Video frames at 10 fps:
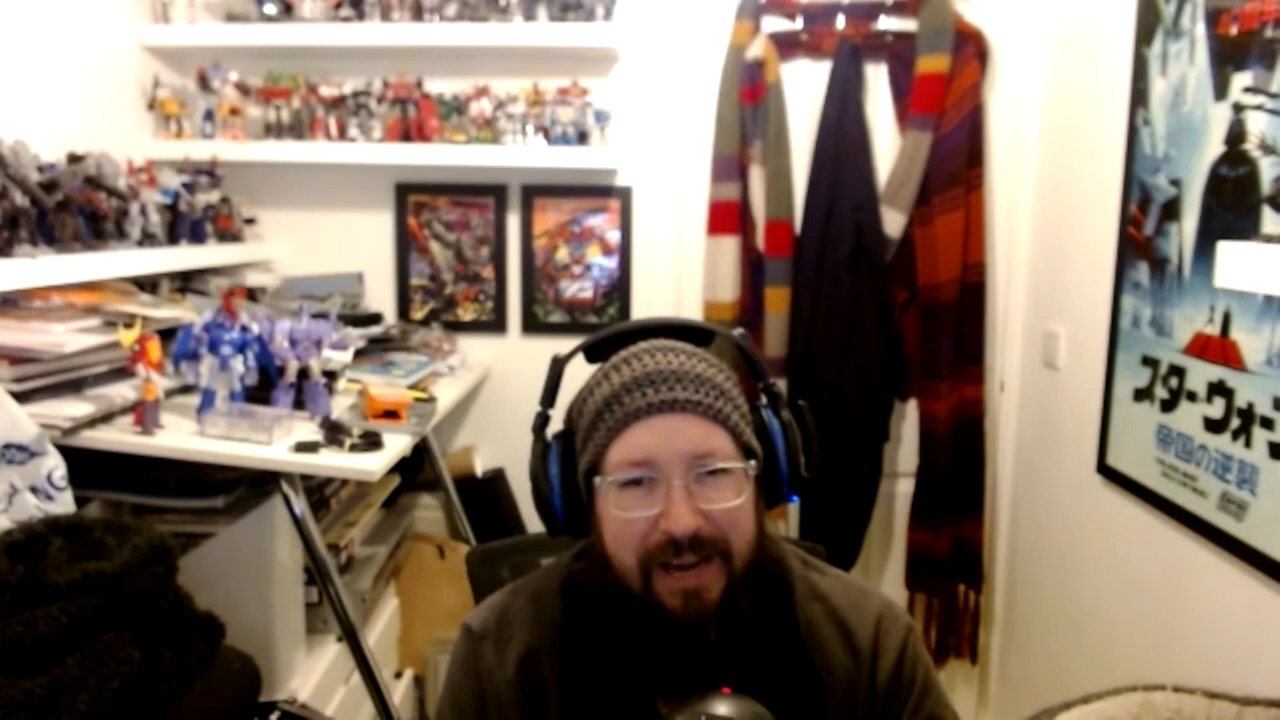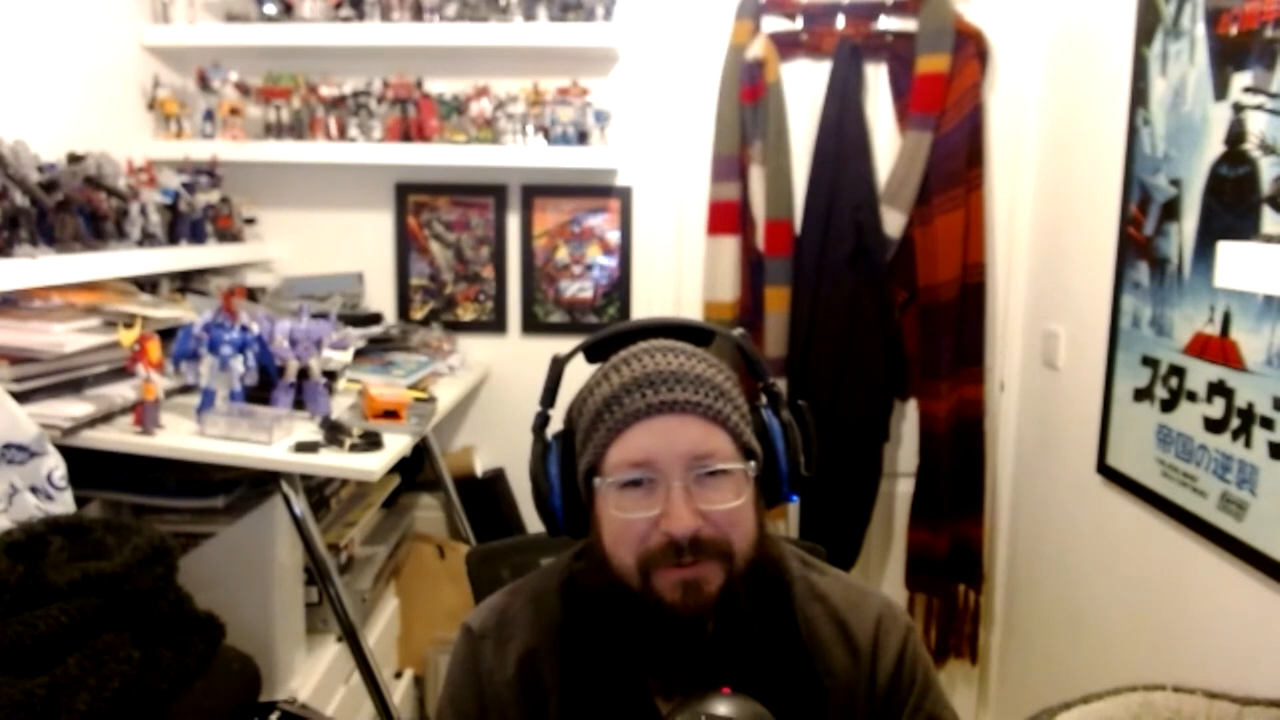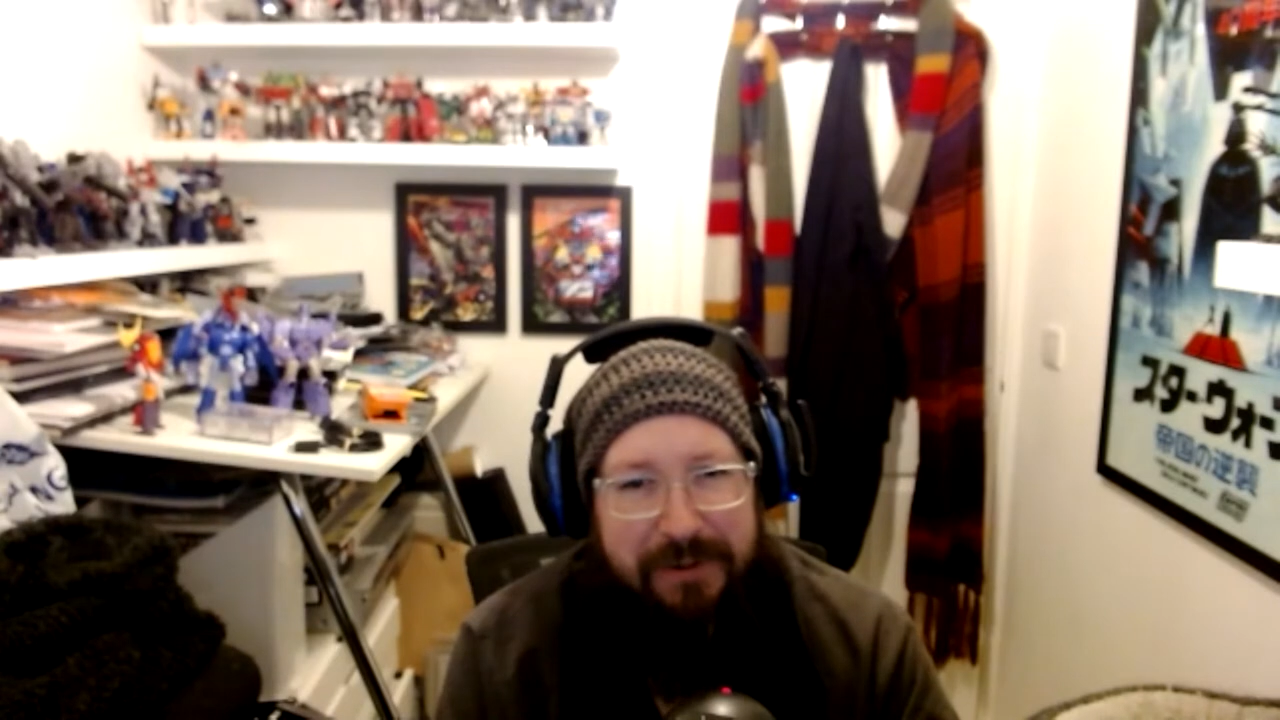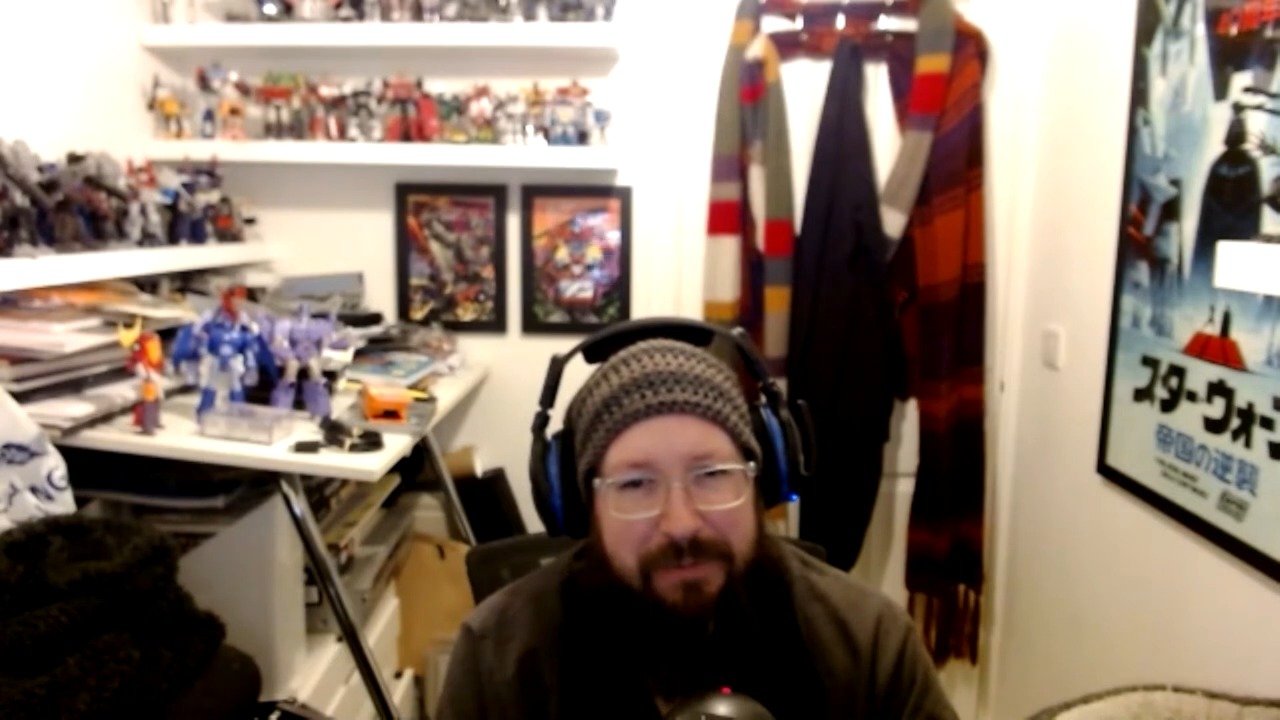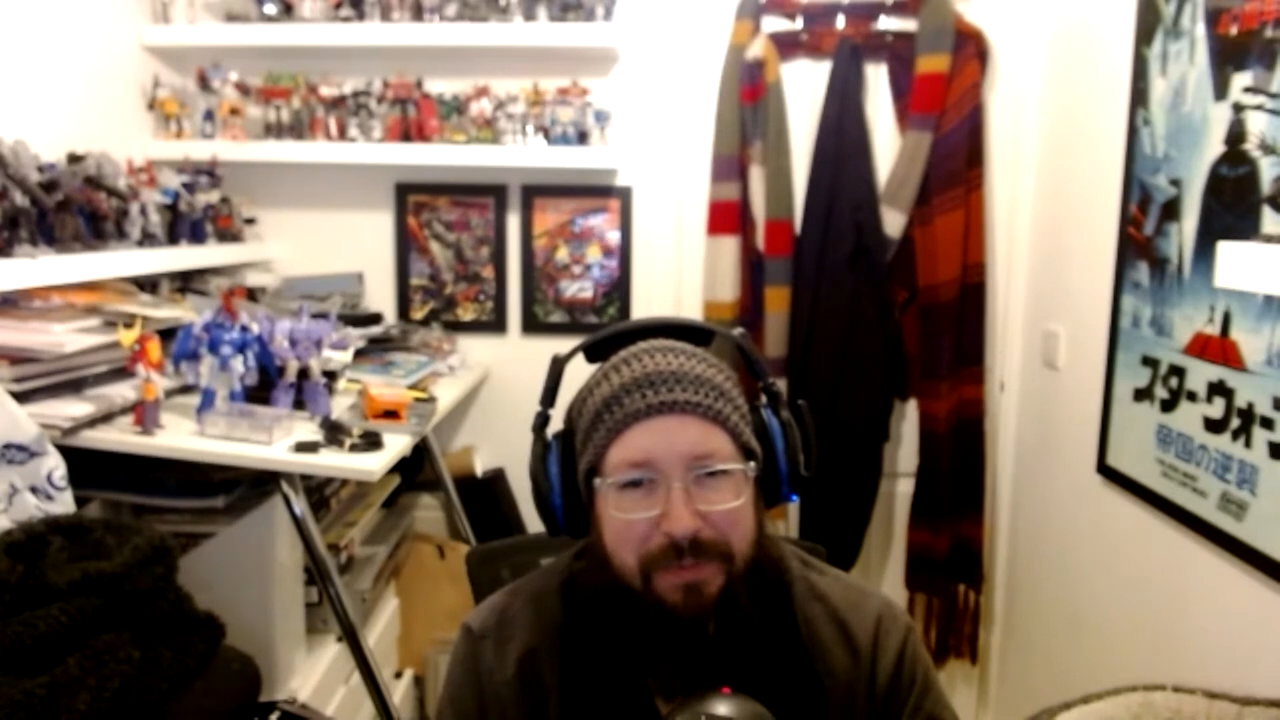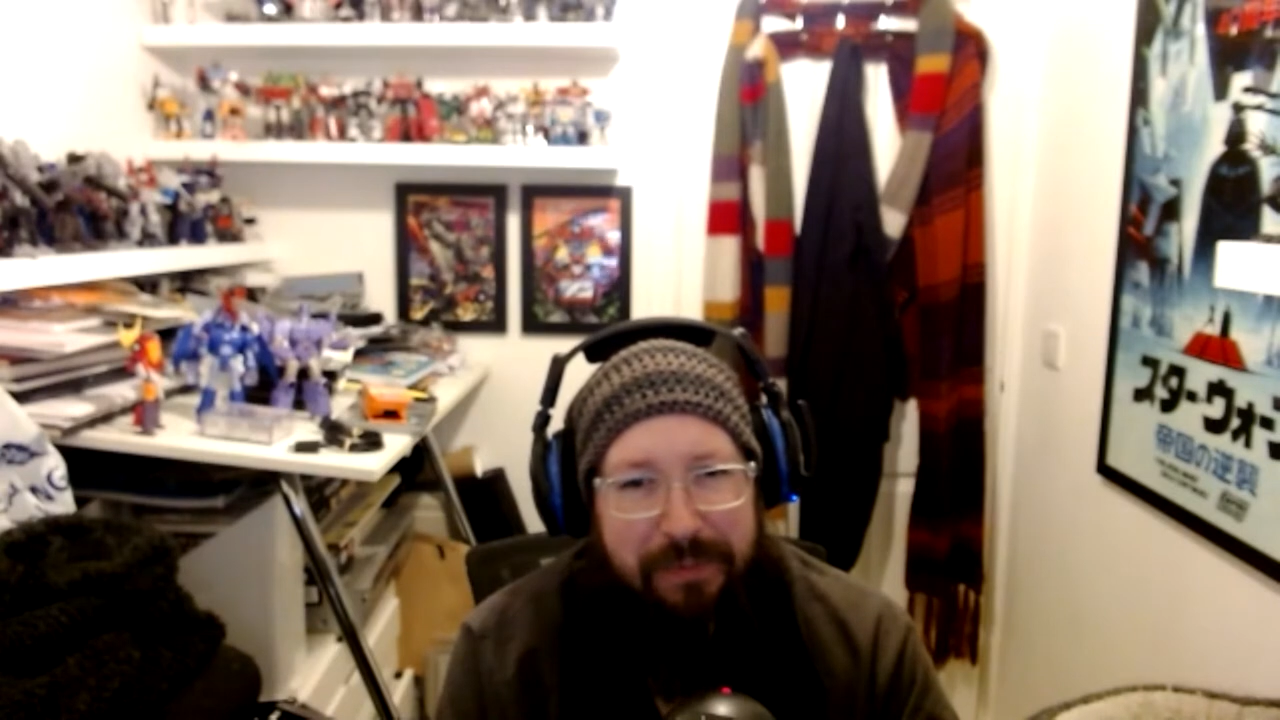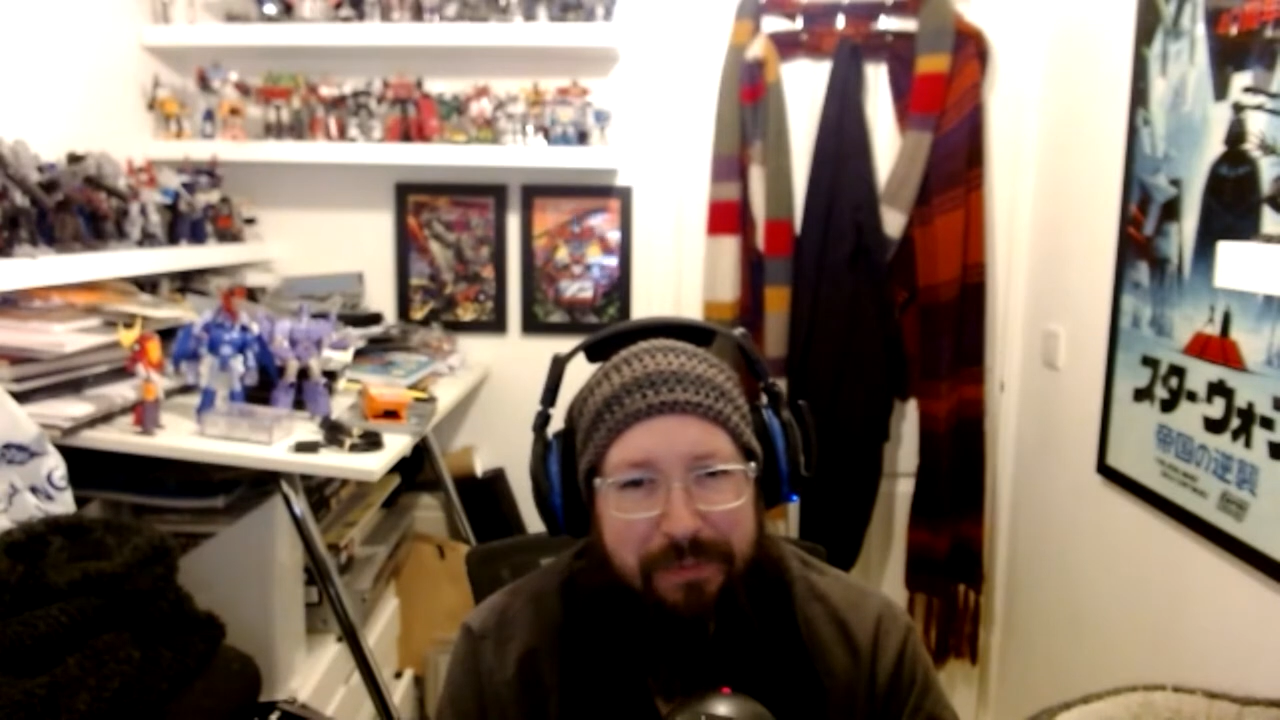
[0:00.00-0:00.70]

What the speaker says: after